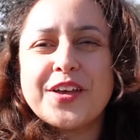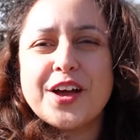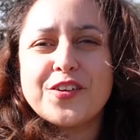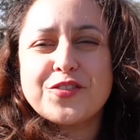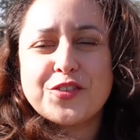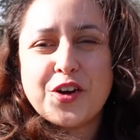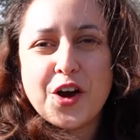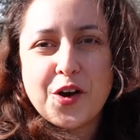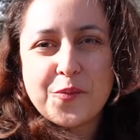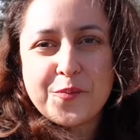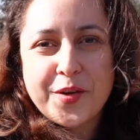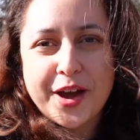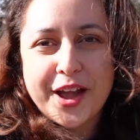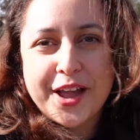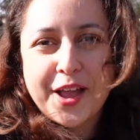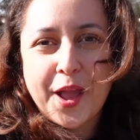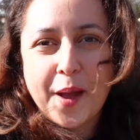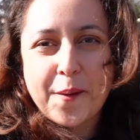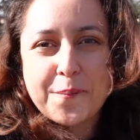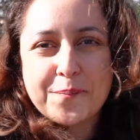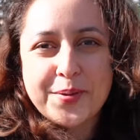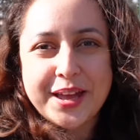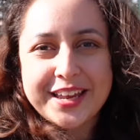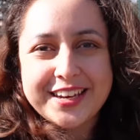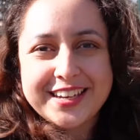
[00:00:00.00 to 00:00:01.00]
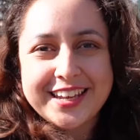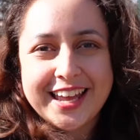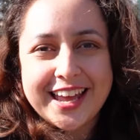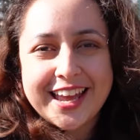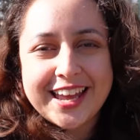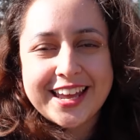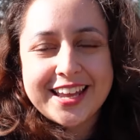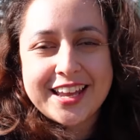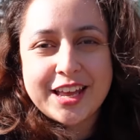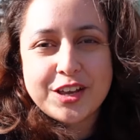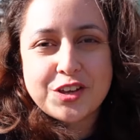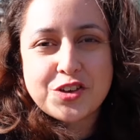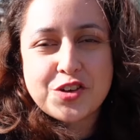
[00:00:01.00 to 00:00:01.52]
I've got my
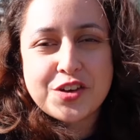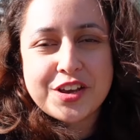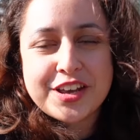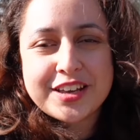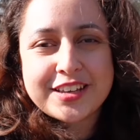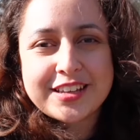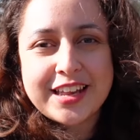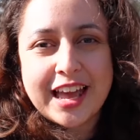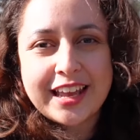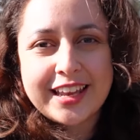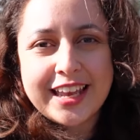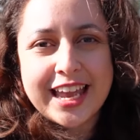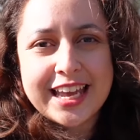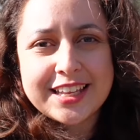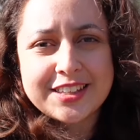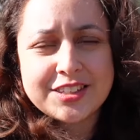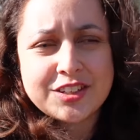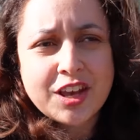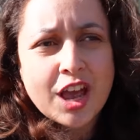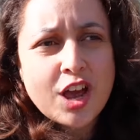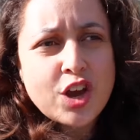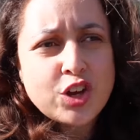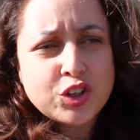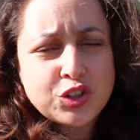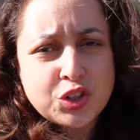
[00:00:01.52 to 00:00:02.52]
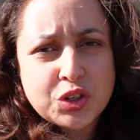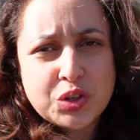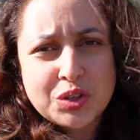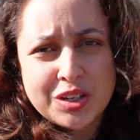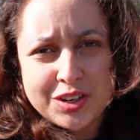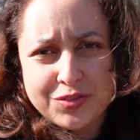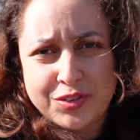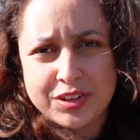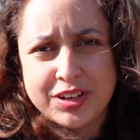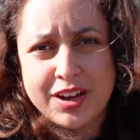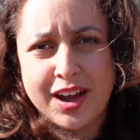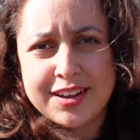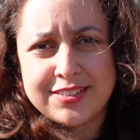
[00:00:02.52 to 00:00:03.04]
beignet. You can get two
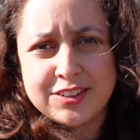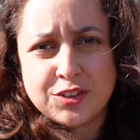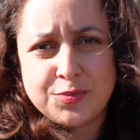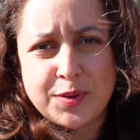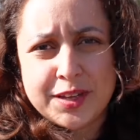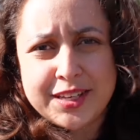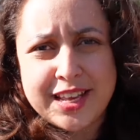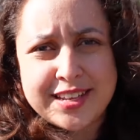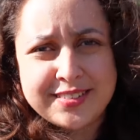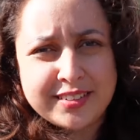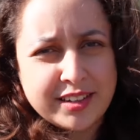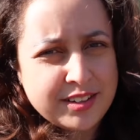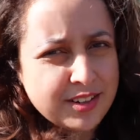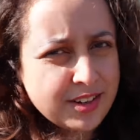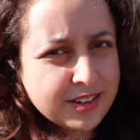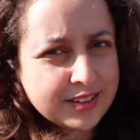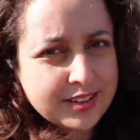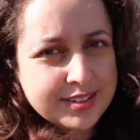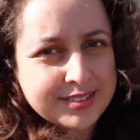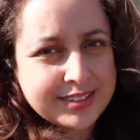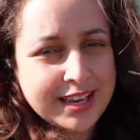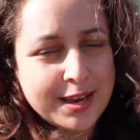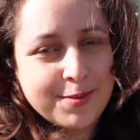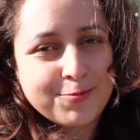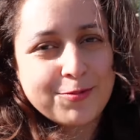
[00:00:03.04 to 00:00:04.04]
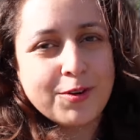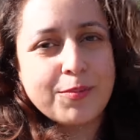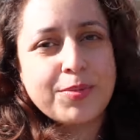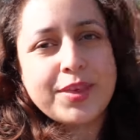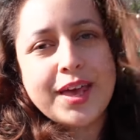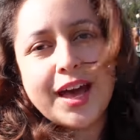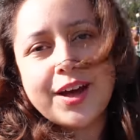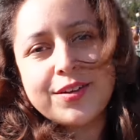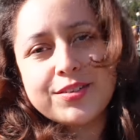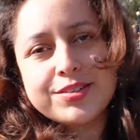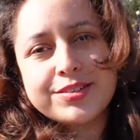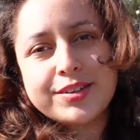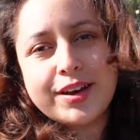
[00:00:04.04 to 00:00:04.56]
different kinds of beignets. They look the same from
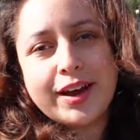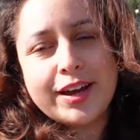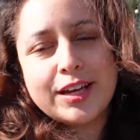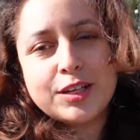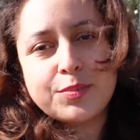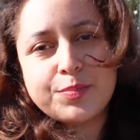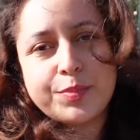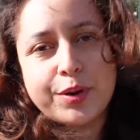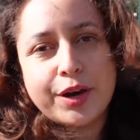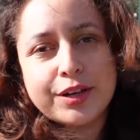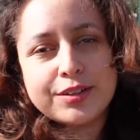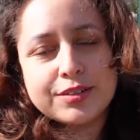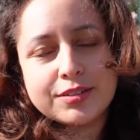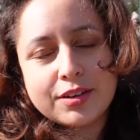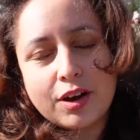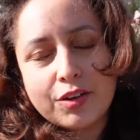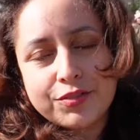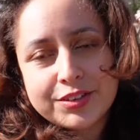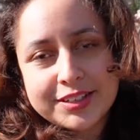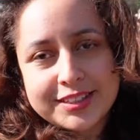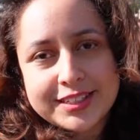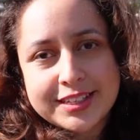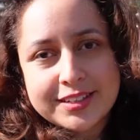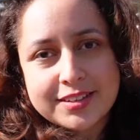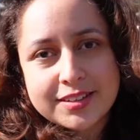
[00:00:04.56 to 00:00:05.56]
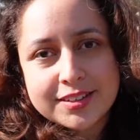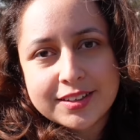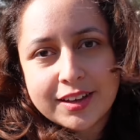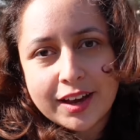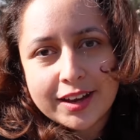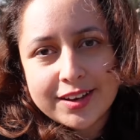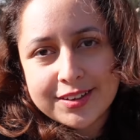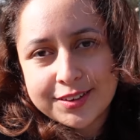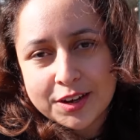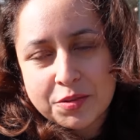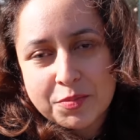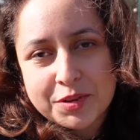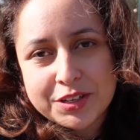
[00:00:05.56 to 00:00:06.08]
the outside, but obviously
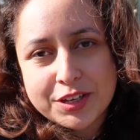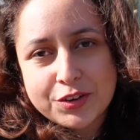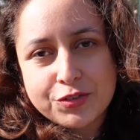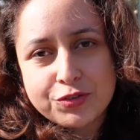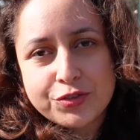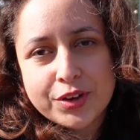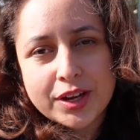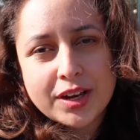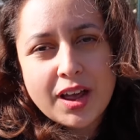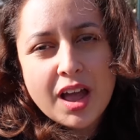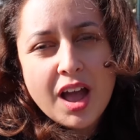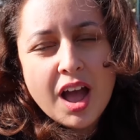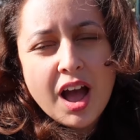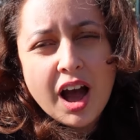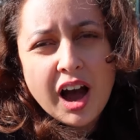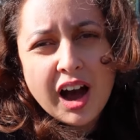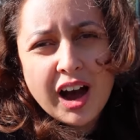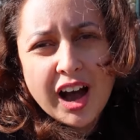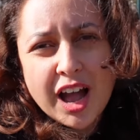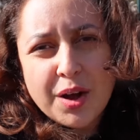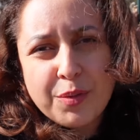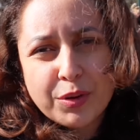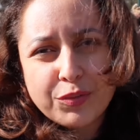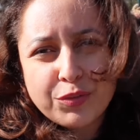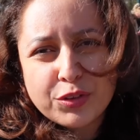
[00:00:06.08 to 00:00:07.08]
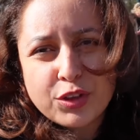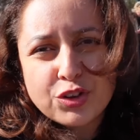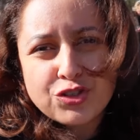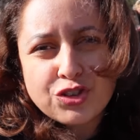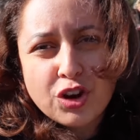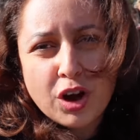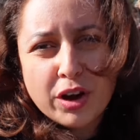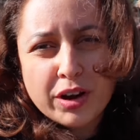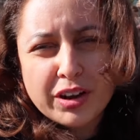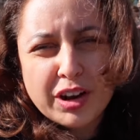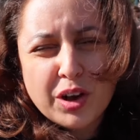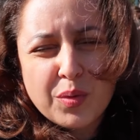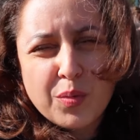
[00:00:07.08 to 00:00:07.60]
inside is a little bit different. I went for the
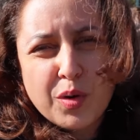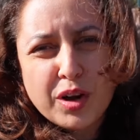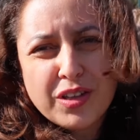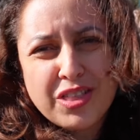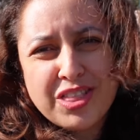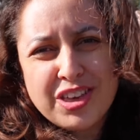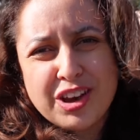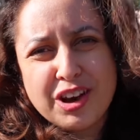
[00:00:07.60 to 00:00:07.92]
chocolate one.